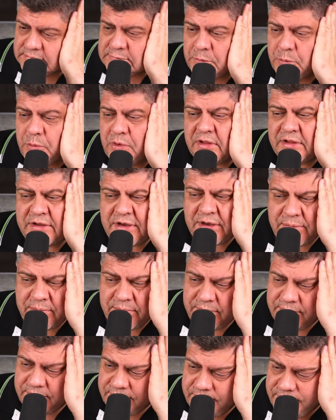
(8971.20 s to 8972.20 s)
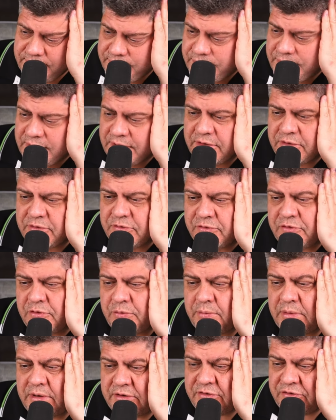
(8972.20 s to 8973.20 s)
William, thank you
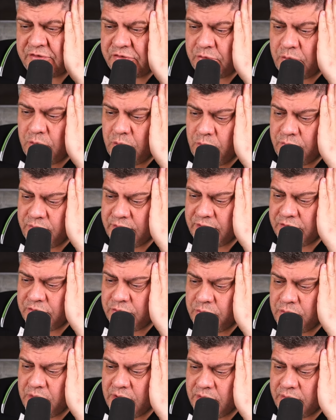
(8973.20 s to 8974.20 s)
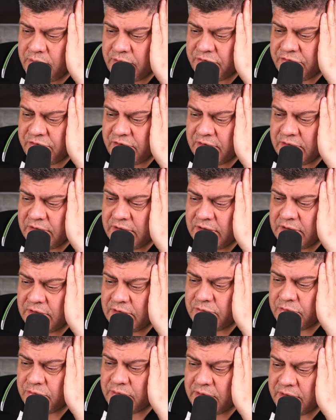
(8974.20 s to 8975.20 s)
so much. So over two hours and
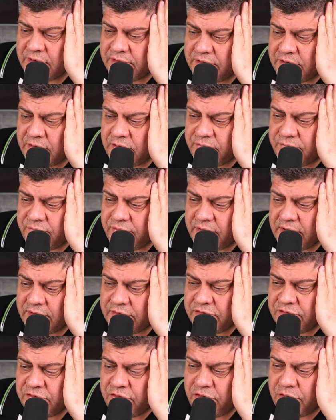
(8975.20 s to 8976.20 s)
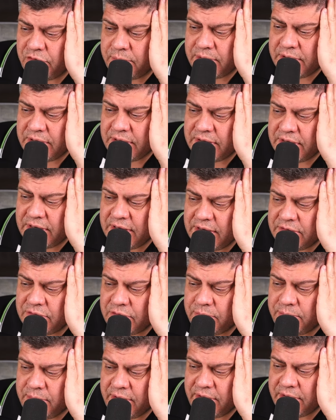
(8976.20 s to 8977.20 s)
little to nothing on France, Germany,
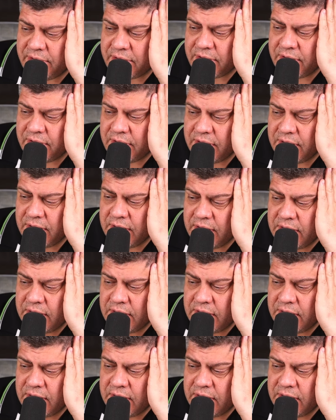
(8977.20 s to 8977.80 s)
NATO, America.